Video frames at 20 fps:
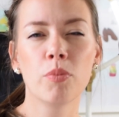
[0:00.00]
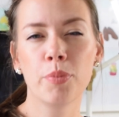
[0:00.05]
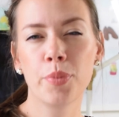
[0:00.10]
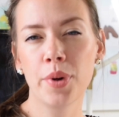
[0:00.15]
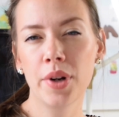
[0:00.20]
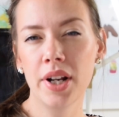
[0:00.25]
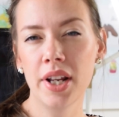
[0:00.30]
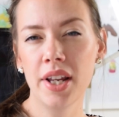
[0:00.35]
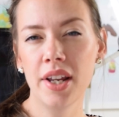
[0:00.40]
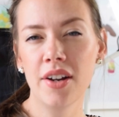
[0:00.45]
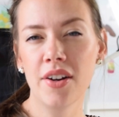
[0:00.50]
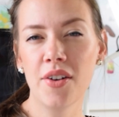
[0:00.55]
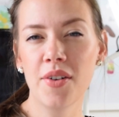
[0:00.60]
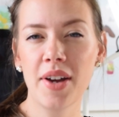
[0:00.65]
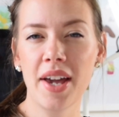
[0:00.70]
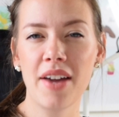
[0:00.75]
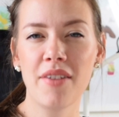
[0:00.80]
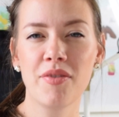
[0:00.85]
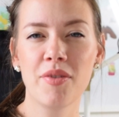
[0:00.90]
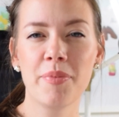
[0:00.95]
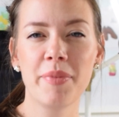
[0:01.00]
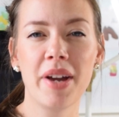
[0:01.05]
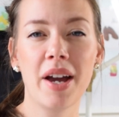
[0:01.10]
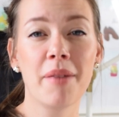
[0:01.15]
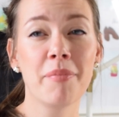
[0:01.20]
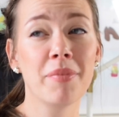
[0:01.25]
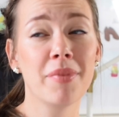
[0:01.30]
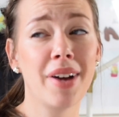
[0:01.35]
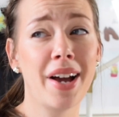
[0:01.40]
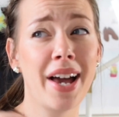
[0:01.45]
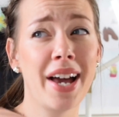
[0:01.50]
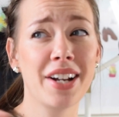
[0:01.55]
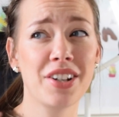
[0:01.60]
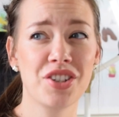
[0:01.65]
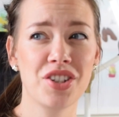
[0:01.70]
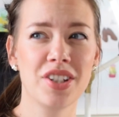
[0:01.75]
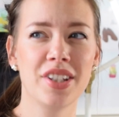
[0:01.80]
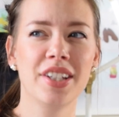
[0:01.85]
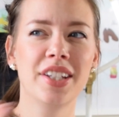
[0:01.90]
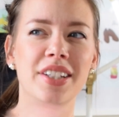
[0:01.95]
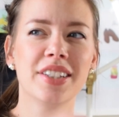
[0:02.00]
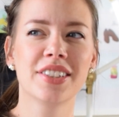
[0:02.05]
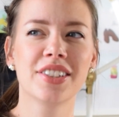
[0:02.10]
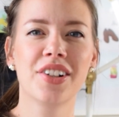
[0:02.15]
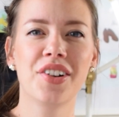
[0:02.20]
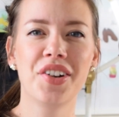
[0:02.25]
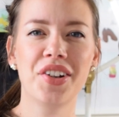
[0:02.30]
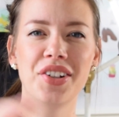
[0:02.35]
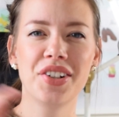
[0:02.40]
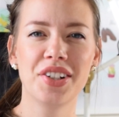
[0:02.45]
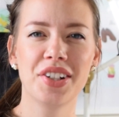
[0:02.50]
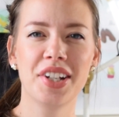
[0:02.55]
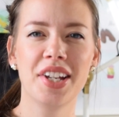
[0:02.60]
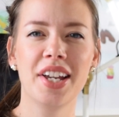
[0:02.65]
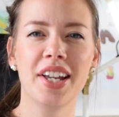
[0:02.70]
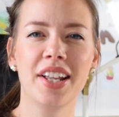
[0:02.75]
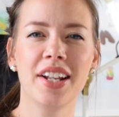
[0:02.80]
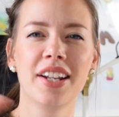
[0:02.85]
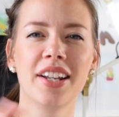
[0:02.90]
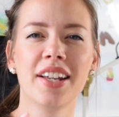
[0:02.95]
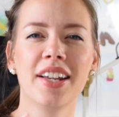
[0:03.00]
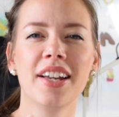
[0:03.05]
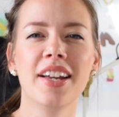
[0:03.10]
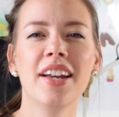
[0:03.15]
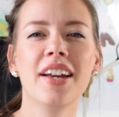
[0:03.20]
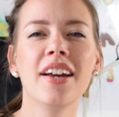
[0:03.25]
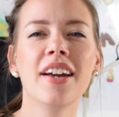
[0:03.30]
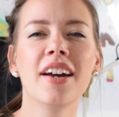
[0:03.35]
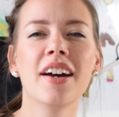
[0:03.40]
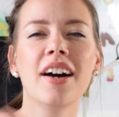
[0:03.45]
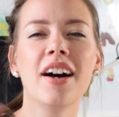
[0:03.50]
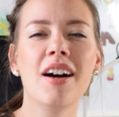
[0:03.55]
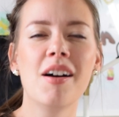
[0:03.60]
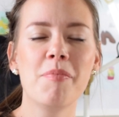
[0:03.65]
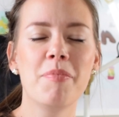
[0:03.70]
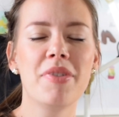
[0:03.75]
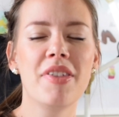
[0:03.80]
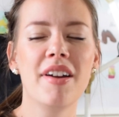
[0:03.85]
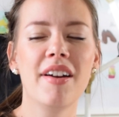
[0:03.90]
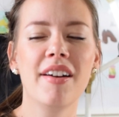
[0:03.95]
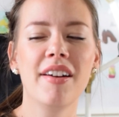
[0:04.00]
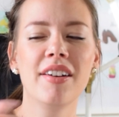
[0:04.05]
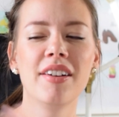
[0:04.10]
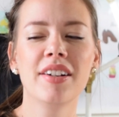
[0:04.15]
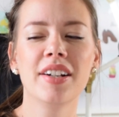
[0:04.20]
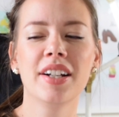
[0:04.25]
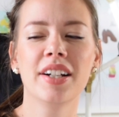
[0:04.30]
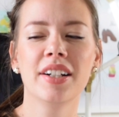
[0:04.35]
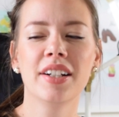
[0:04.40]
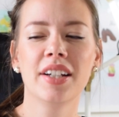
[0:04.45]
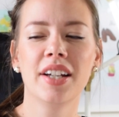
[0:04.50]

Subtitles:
pretty okay for me. I'm actually starting to get up there, and